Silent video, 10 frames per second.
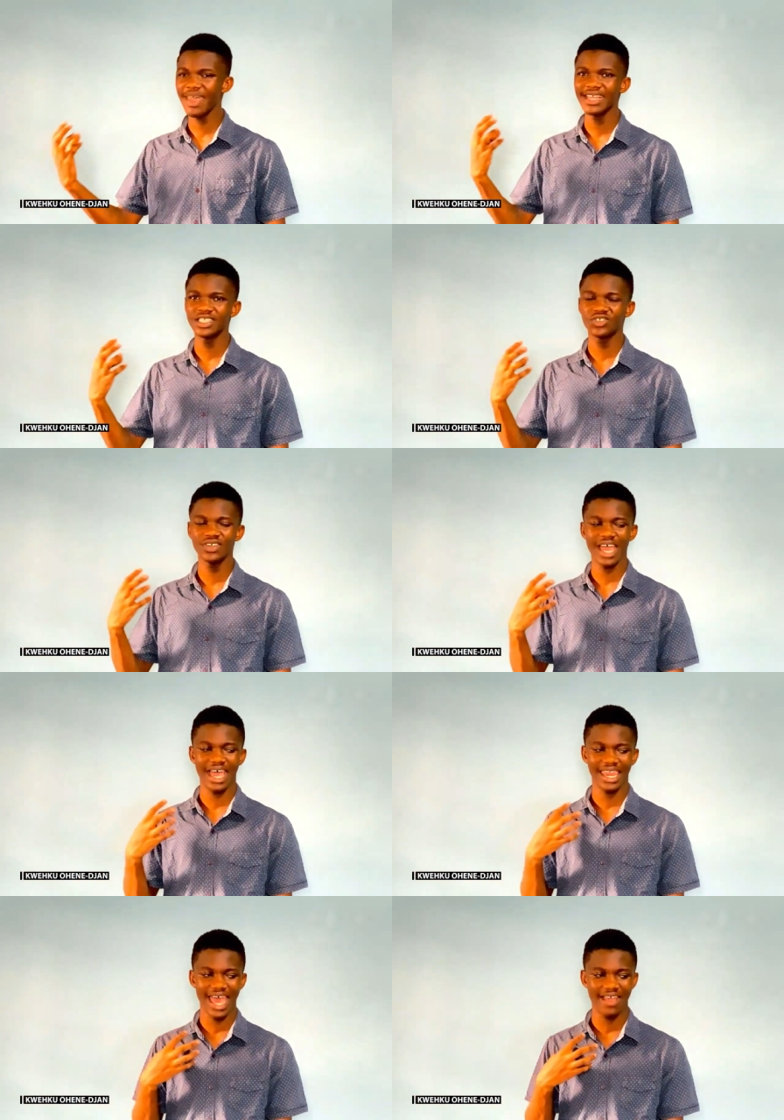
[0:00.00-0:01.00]
entering our
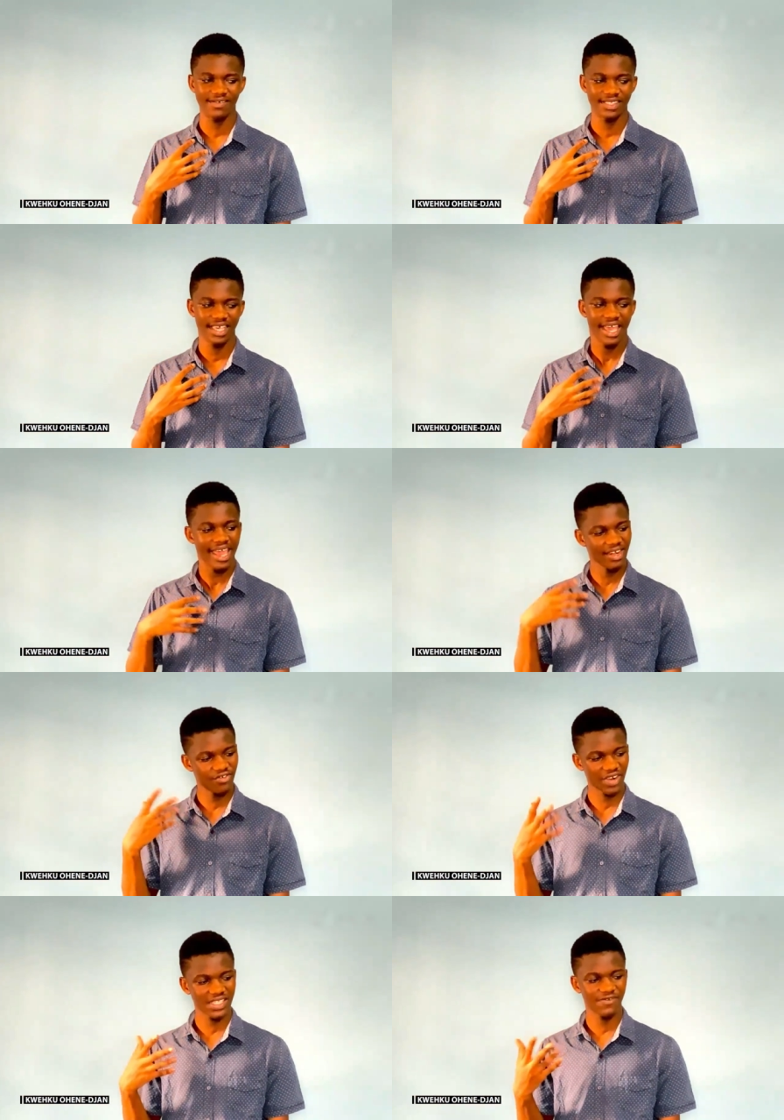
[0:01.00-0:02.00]
lives and
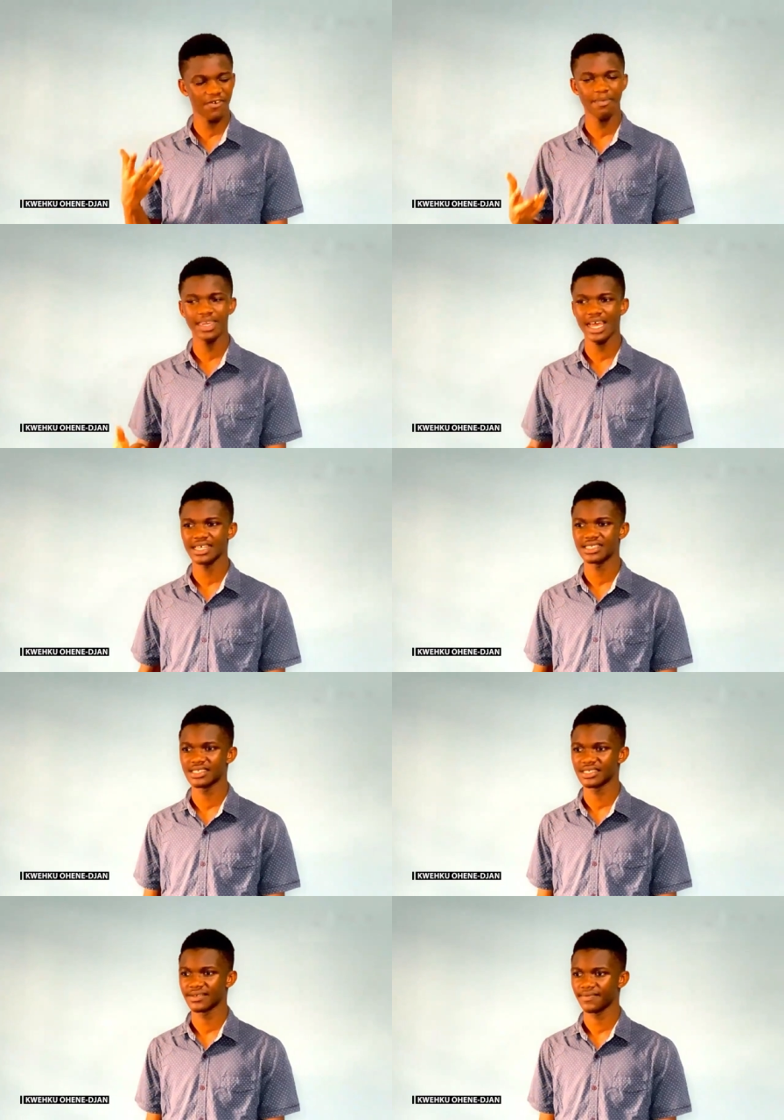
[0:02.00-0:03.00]
transforming us.